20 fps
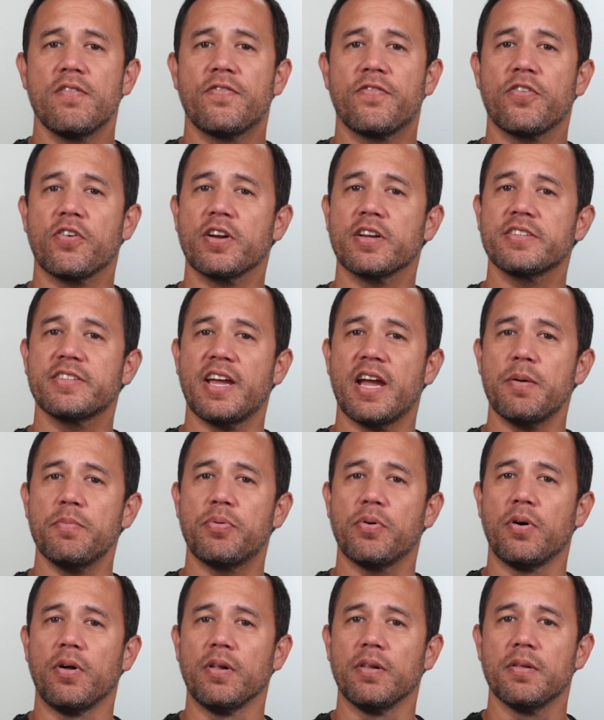For
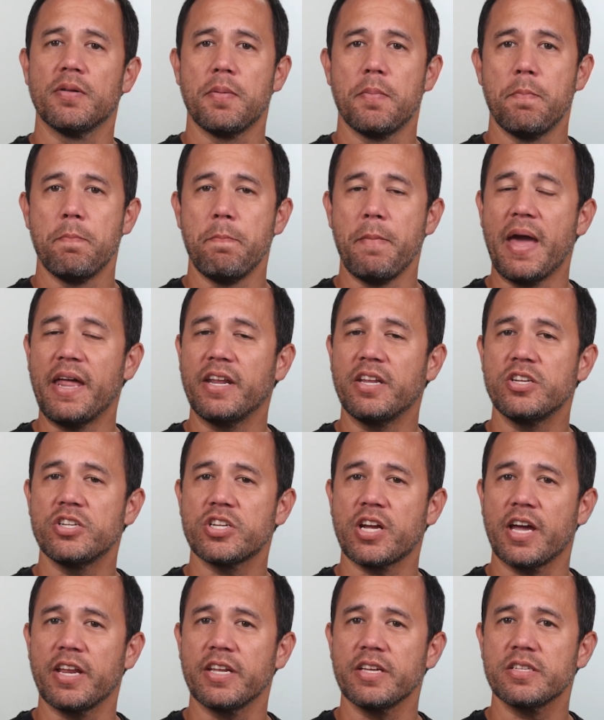example,
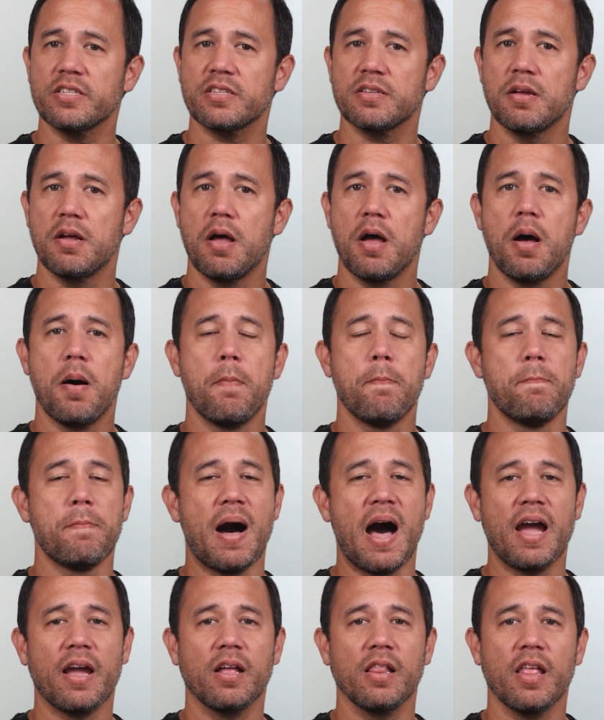meningitis,
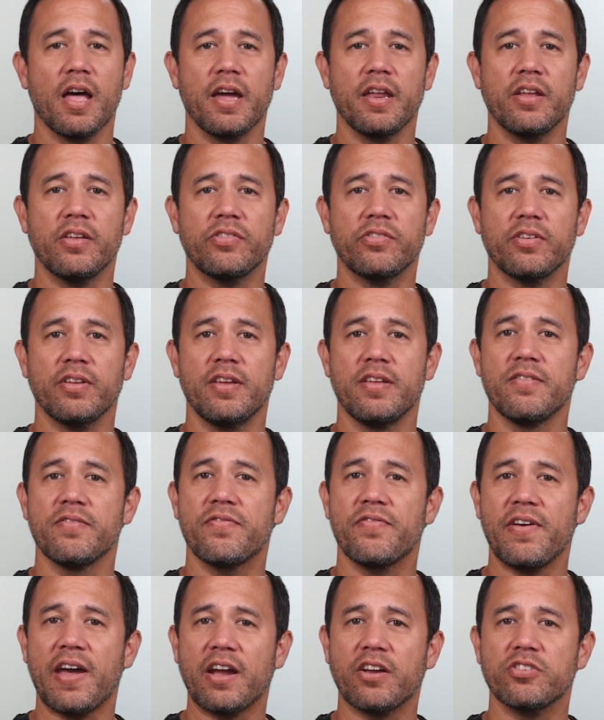myelitis,
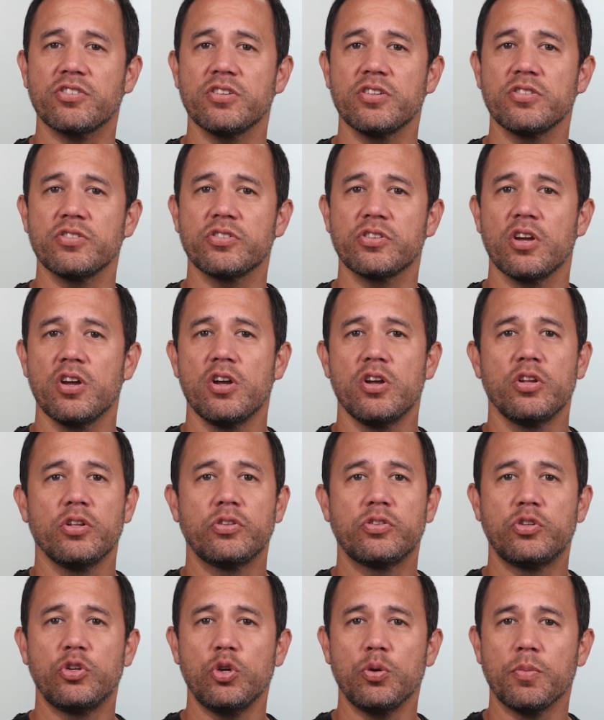infections,
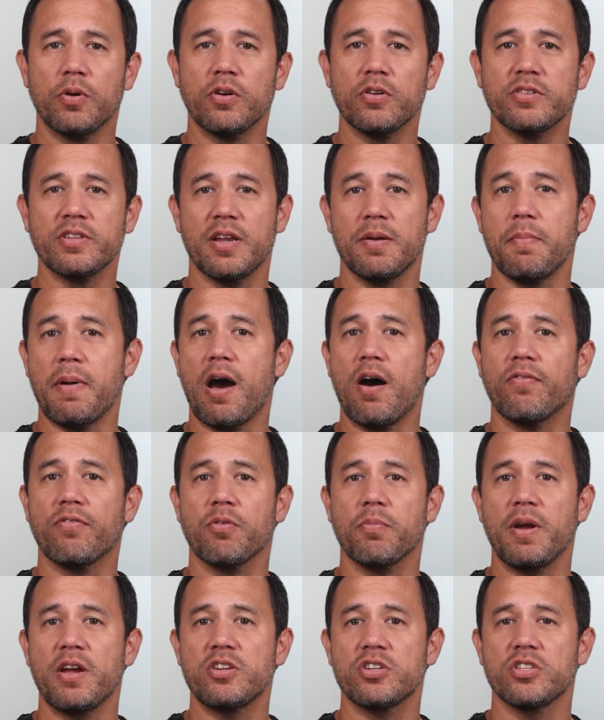tumors, and
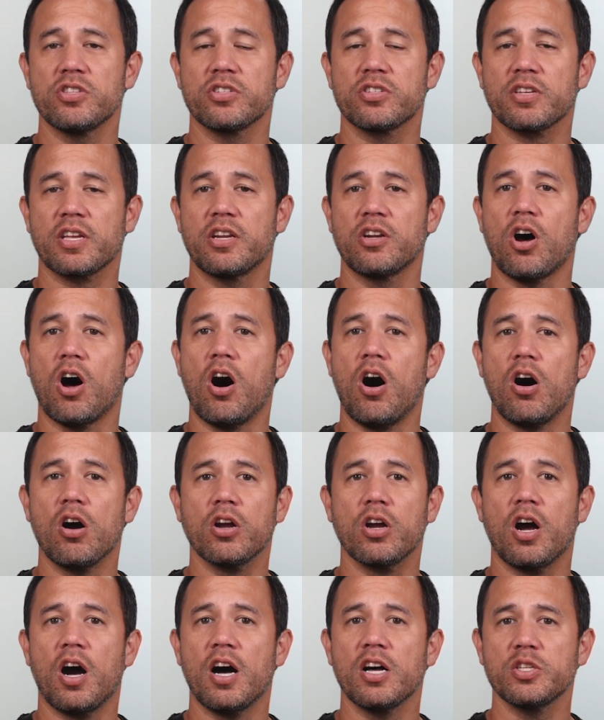malformations can
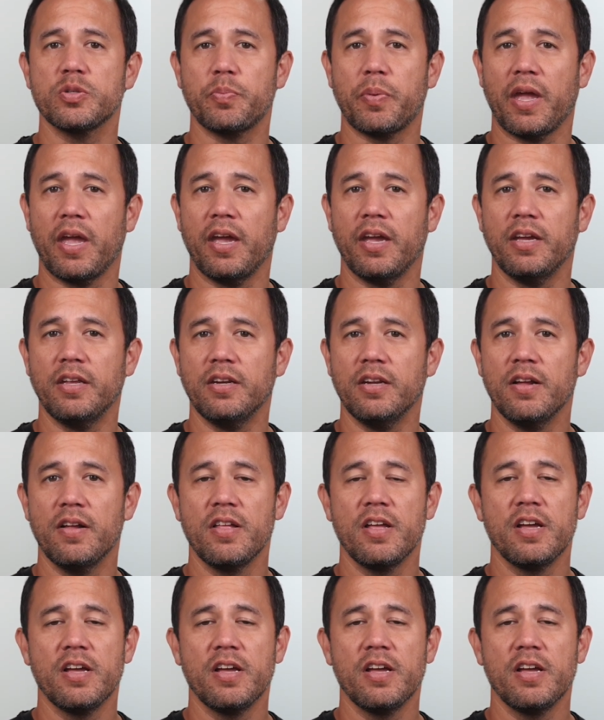all cause pain,